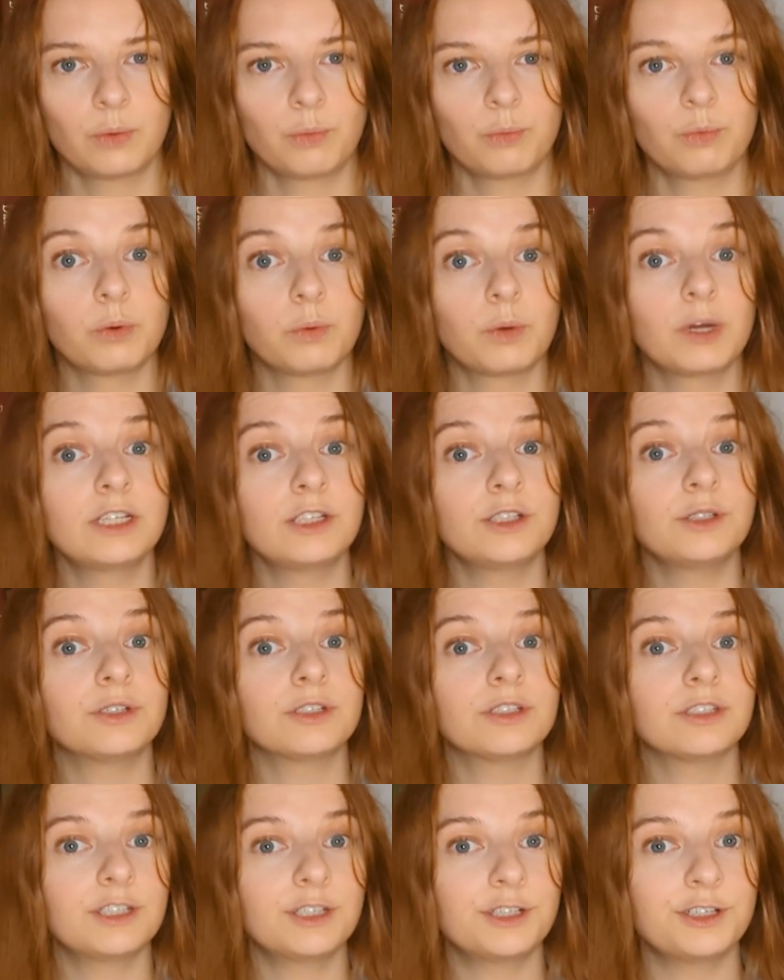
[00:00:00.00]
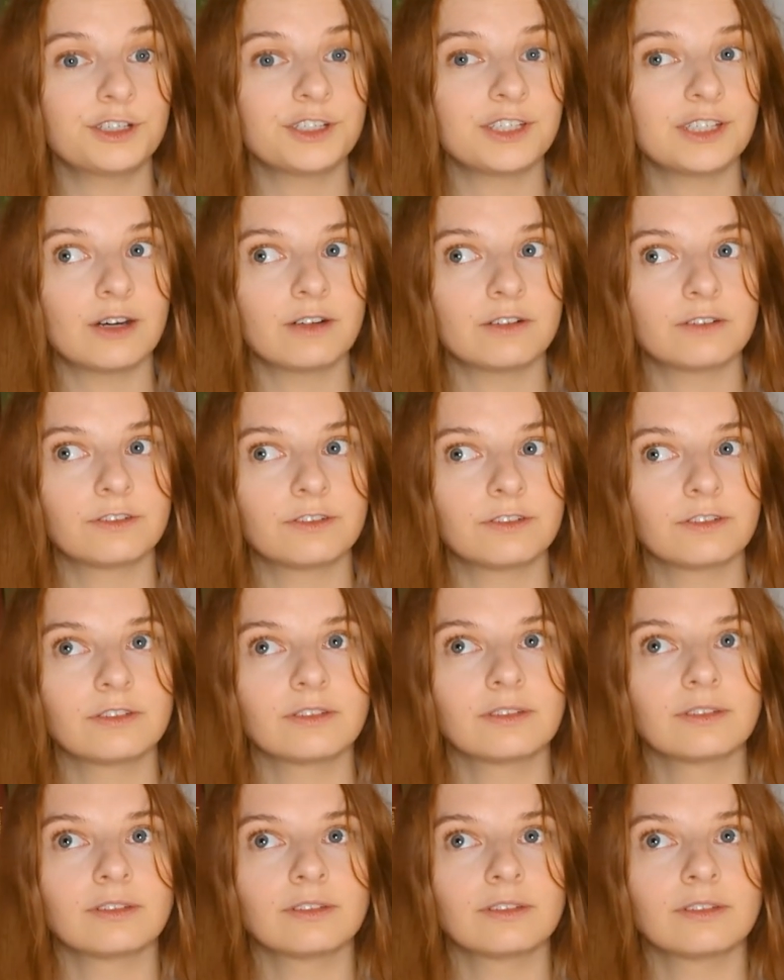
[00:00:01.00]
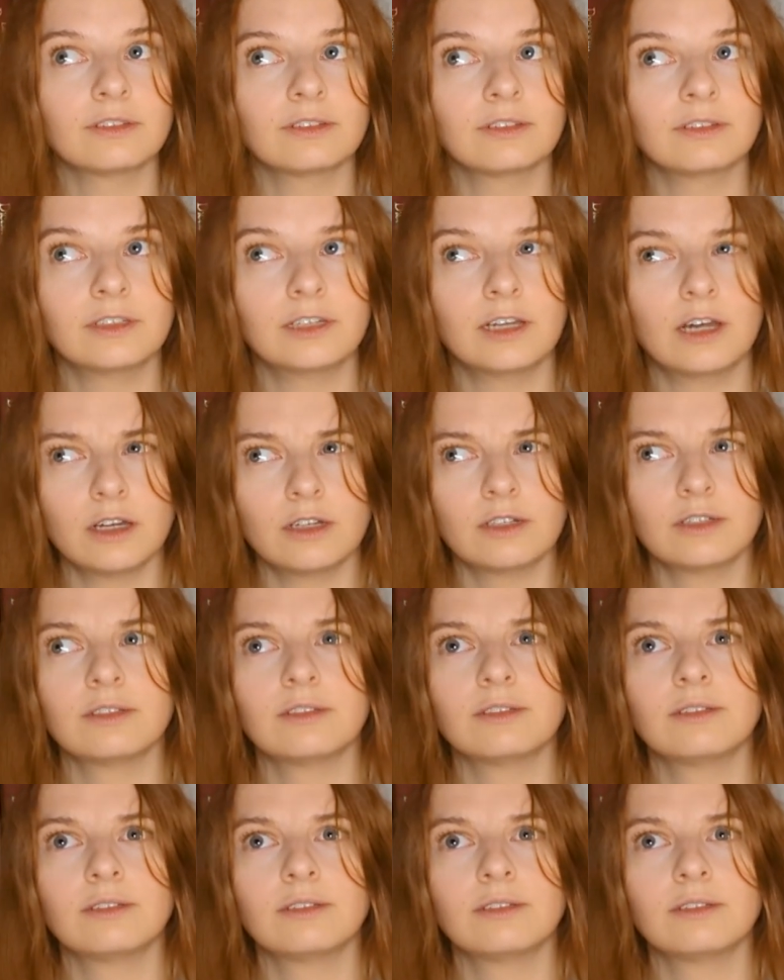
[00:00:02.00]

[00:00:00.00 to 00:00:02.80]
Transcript: Well, when do you consider yourself learnt?